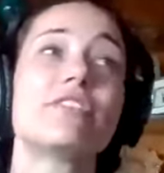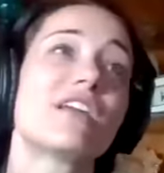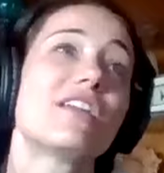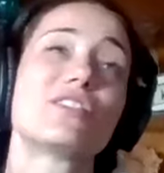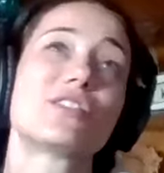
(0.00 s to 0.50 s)

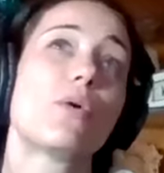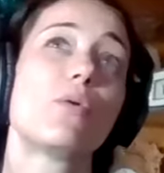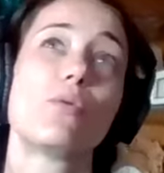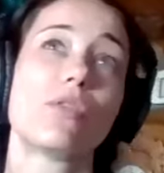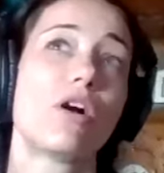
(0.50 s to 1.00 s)
done it in so
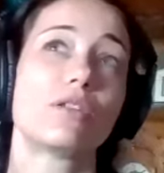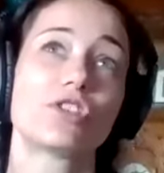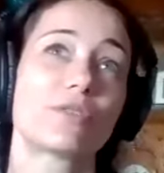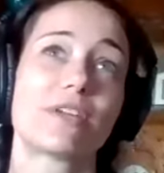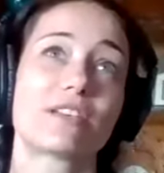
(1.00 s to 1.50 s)
long,
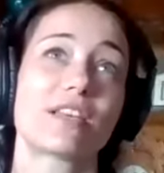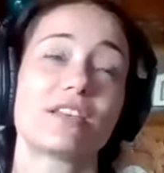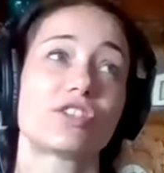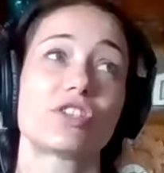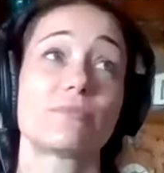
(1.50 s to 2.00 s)
just because
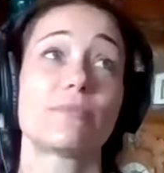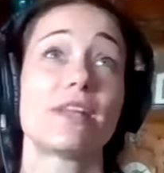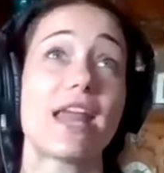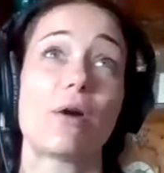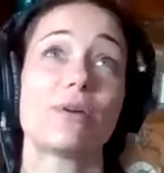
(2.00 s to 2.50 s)

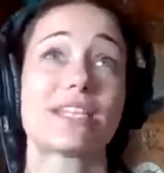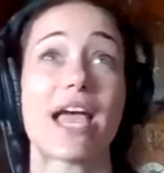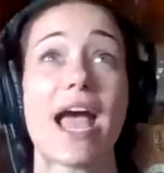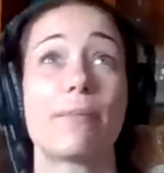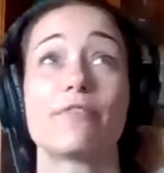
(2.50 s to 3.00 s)
now it's a
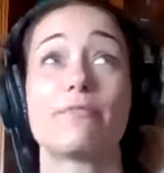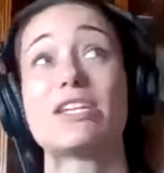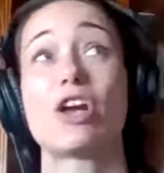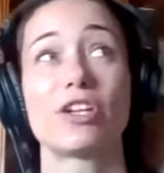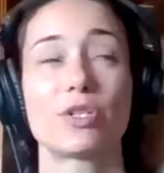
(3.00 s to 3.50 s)
habit of me
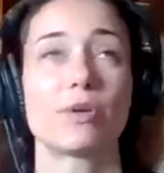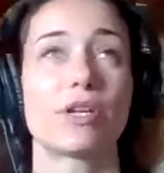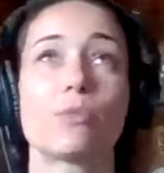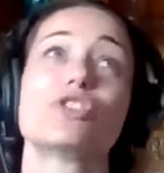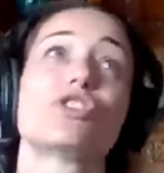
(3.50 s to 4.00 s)
not doing
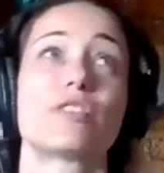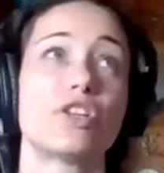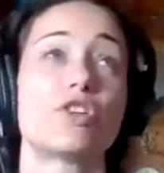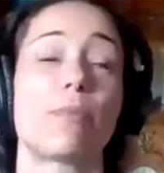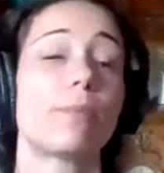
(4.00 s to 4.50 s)
it, which is
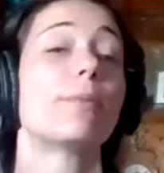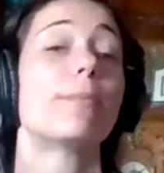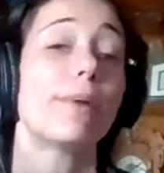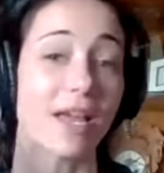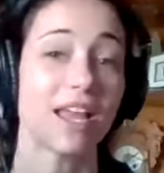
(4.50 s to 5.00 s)
such a bummer.
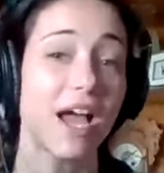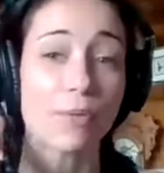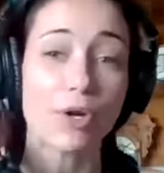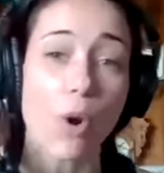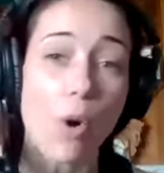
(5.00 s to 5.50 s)
But I
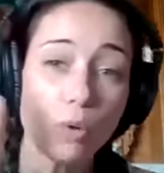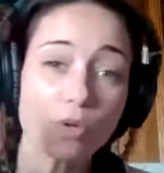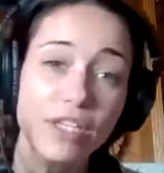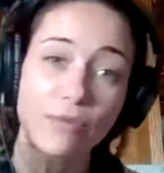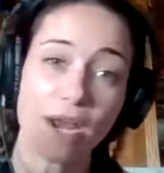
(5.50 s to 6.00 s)
would
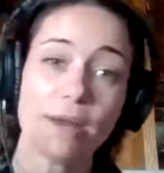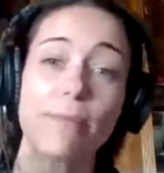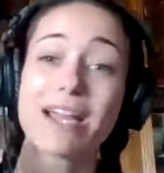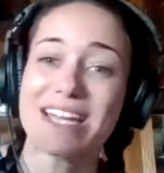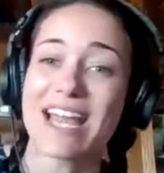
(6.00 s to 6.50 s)
only write
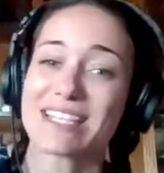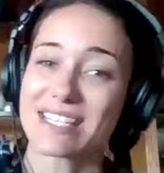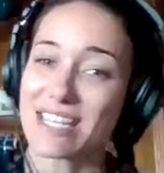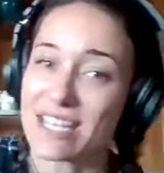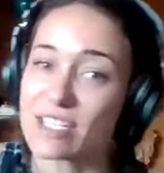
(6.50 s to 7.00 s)
my
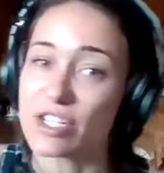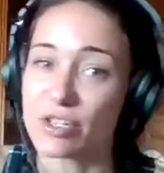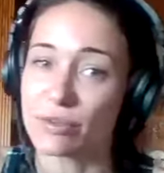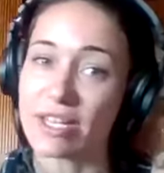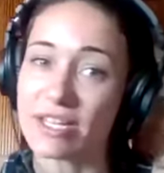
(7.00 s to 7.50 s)
next day's
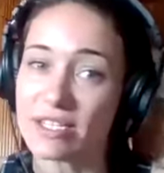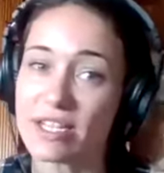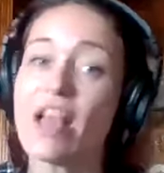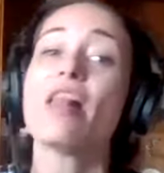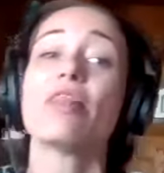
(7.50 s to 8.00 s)
to-do list
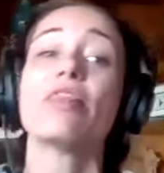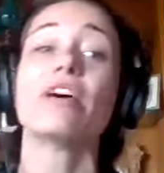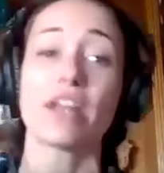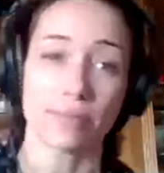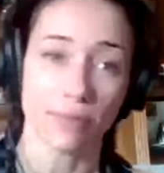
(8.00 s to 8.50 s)
the
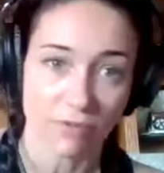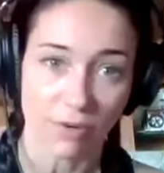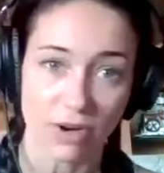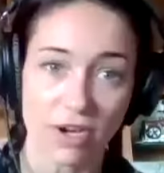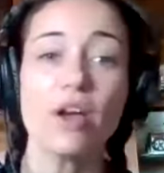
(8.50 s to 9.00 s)
night
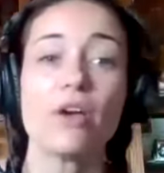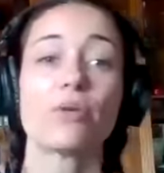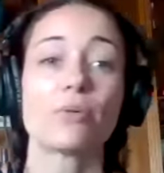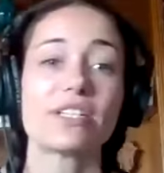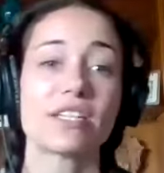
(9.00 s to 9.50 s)
before.
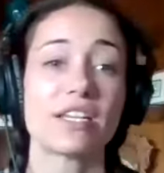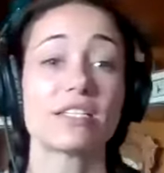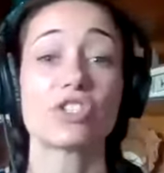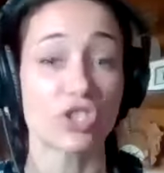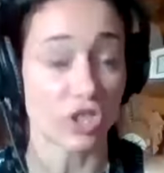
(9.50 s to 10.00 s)
The reason
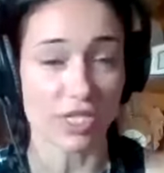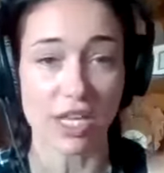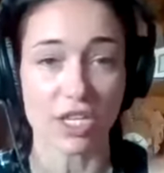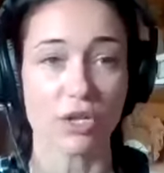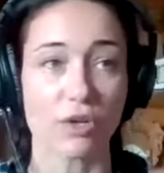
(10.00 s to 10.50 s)
is just
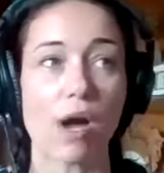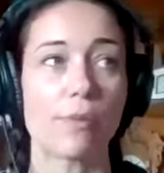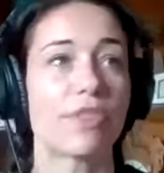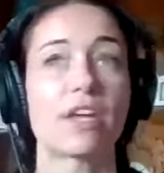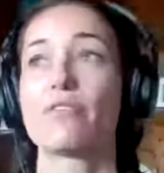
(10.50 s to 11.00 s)
like you, I
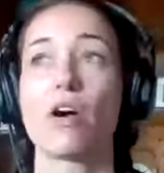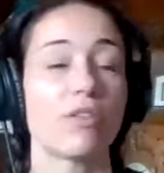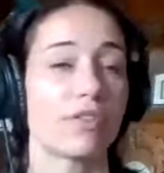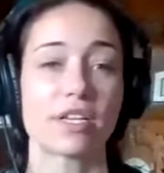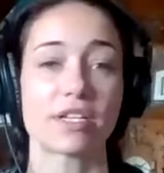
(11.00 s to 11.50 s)
would think of all
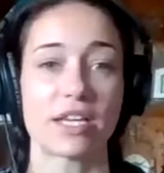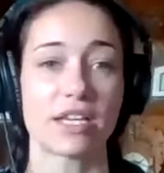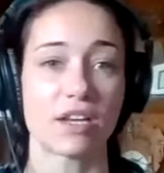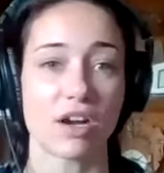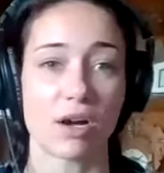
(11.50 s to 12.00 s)
the things I
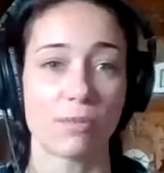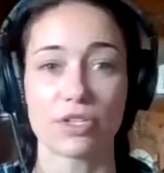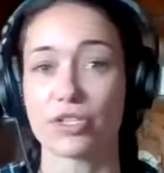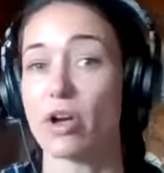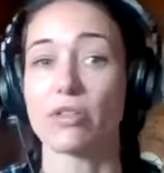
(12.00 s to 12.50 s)
didn't
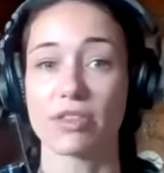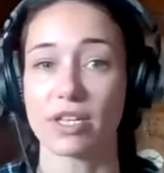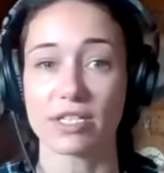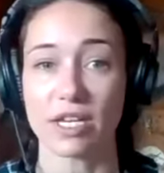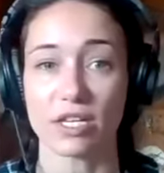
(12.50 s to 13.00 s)
accomplish, all the things I